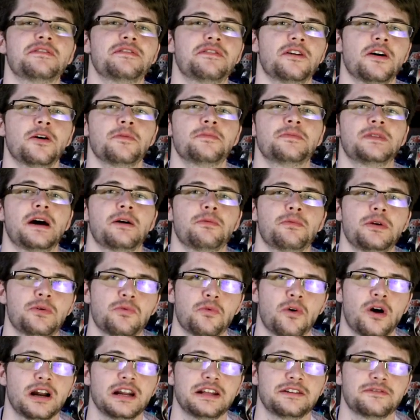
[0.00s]
of hope that we
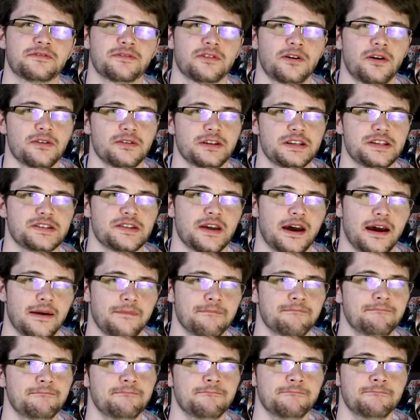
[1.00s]
wanted for all this
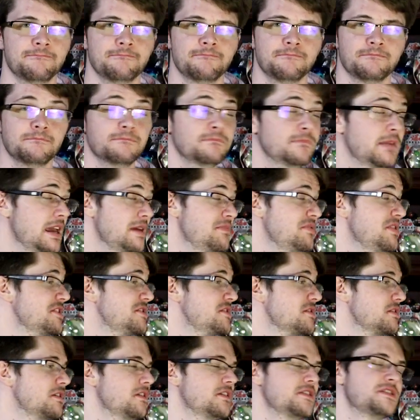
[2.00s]
time. Maybe
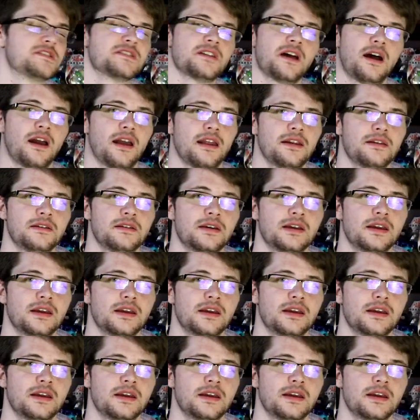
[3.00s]
it's a good sign.